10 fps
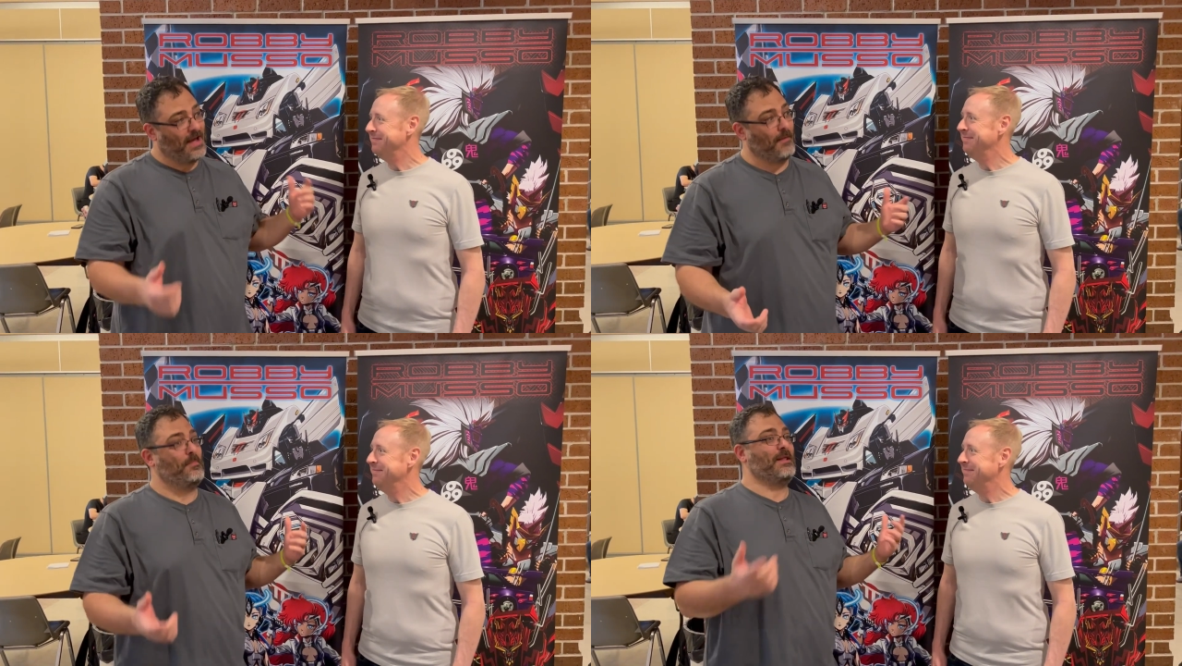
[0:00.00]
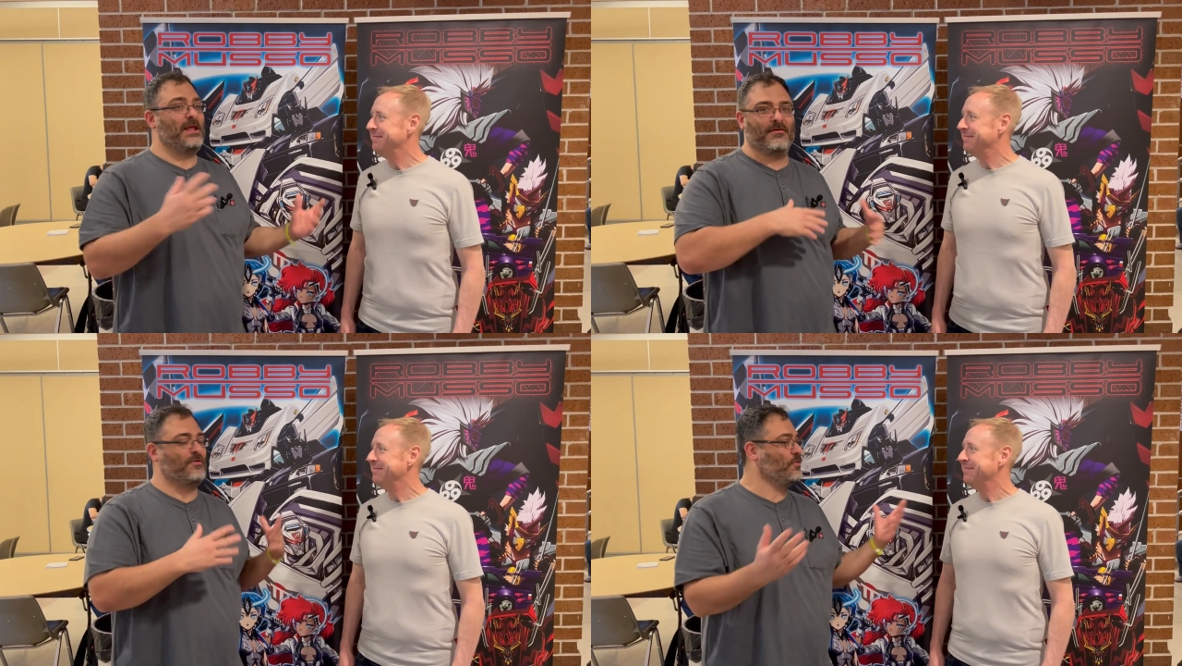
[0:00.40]
Speaker 1: I've been
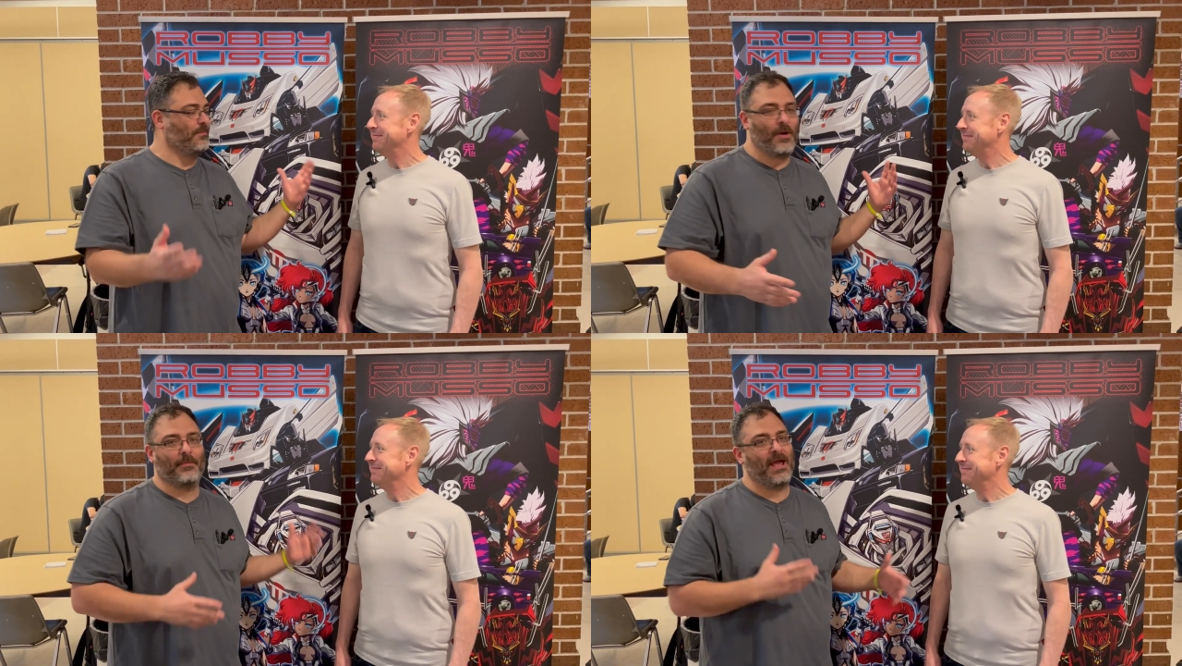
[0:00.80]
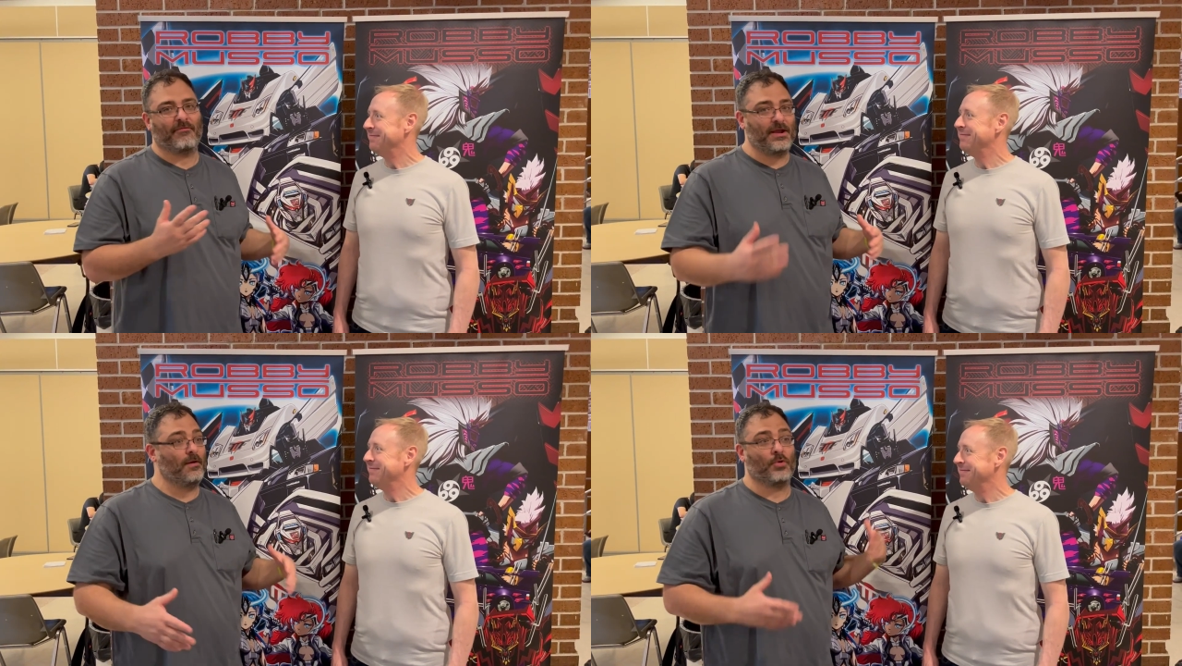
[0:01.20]
interviewing him probably
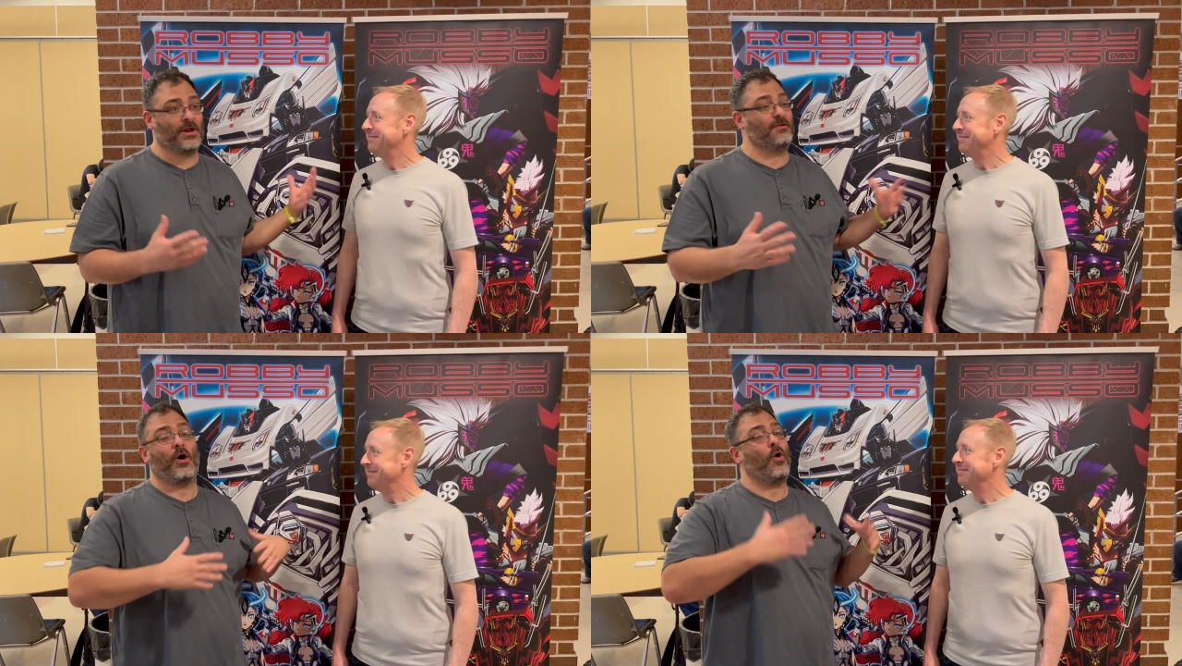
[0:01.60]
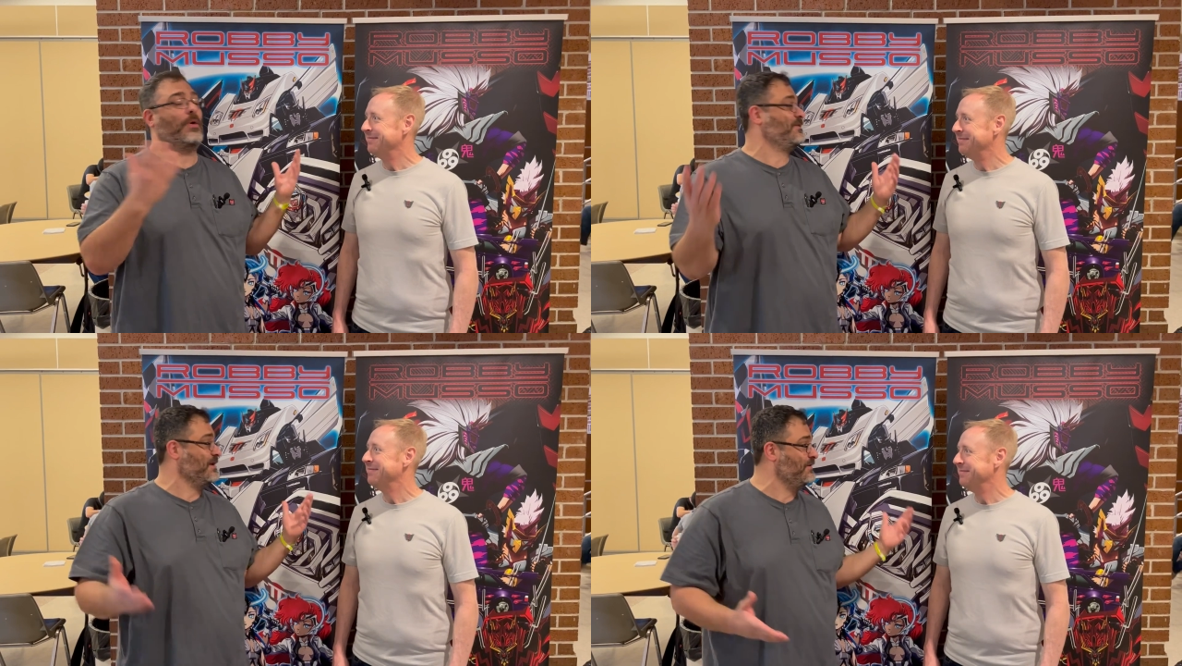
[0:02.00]
every year, and we're going to
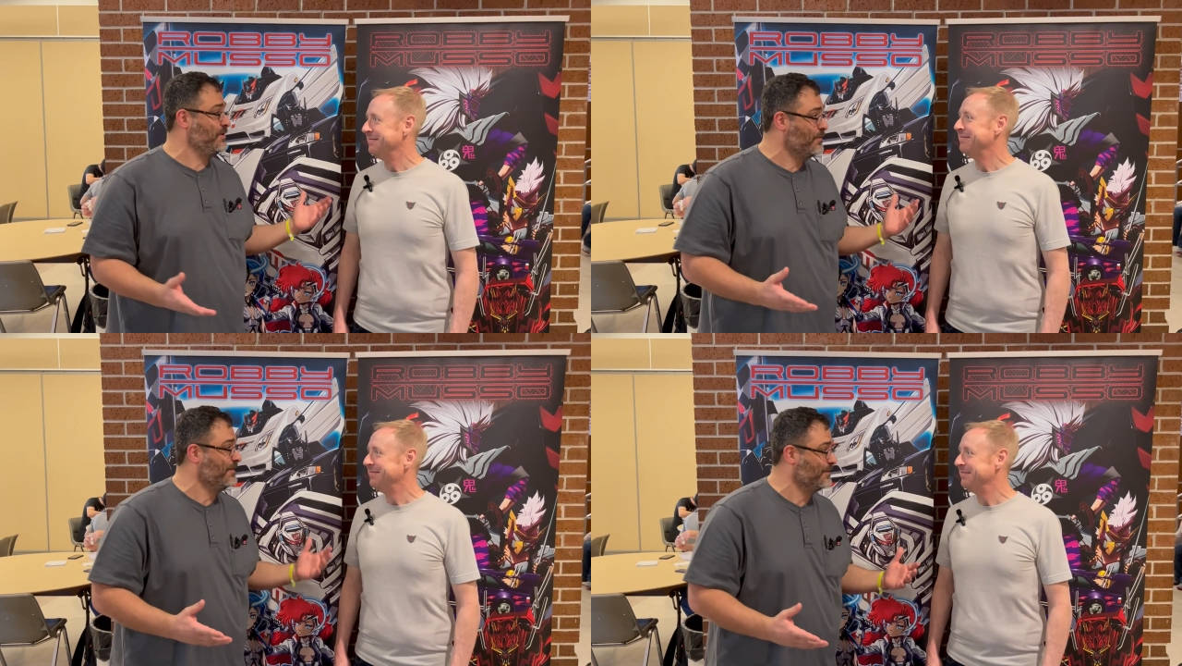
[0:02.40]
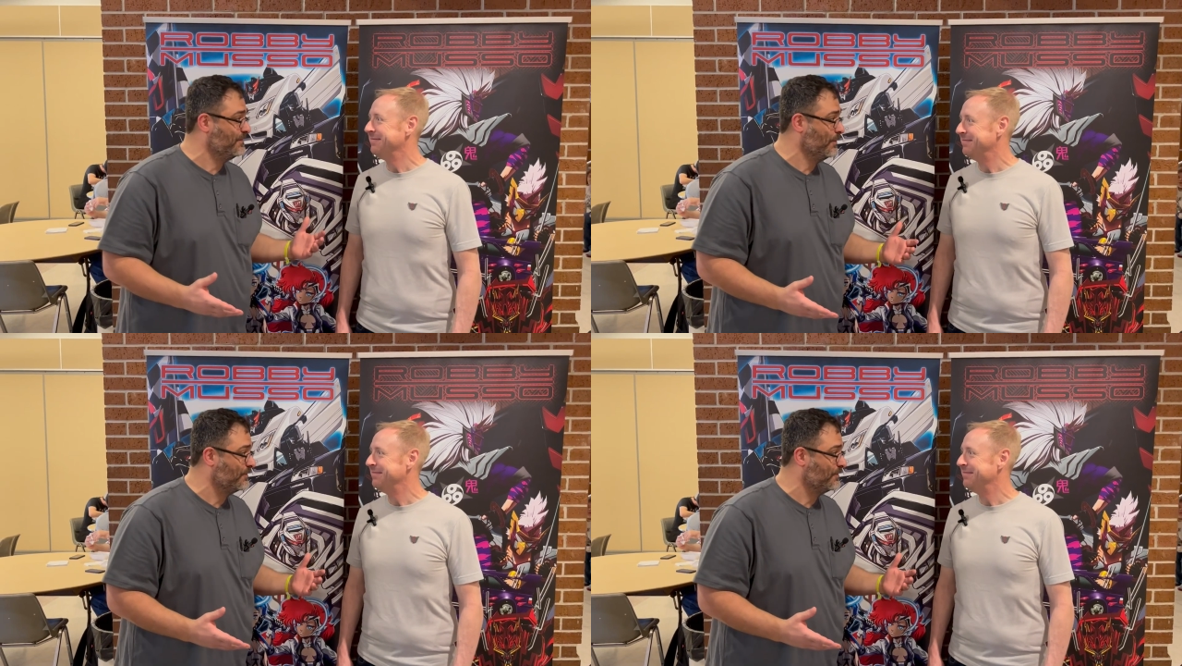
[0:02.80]
always continue this until